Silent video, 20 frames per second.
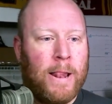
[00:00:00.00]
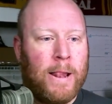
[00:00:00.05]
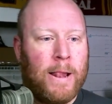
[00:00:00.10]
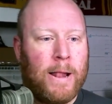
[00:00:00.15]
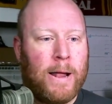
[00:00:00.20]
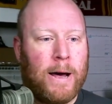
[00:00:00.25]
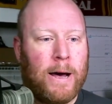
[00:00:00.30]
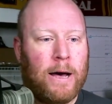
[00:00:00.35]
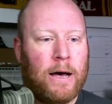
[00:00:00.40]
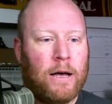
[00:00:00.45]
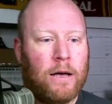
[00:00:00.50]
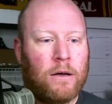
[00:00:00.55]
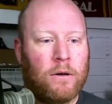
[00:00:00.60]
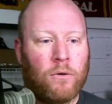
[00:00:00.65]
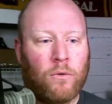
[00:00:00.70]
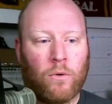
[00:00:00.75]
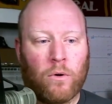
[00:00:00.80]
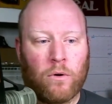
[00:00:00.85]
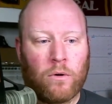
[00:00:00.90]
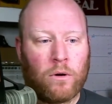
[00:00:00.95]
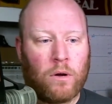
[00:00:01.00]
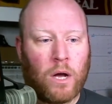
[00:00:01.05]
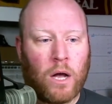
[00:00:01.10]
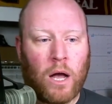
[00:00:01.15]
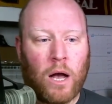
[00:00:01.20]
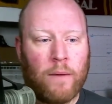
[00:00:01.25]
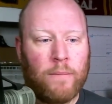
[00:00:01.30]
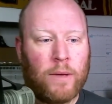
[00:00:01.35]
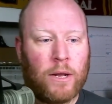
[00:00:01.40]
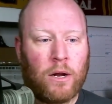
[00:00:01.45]
or a
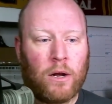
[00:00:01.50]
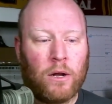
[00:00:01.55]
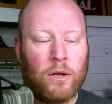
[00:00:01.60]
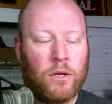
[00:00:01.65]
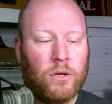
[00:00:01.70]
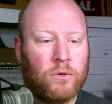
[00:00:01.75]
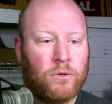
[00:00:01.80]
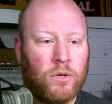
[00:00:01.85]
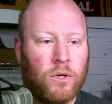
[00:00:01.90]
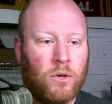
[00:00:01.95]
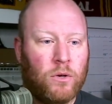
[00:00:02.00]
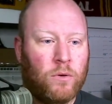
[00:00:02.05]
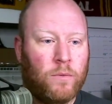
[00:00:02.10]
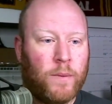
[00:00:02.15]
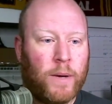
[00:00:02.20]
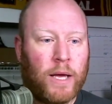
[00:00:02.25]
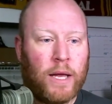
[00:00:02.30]
comment on YouTube,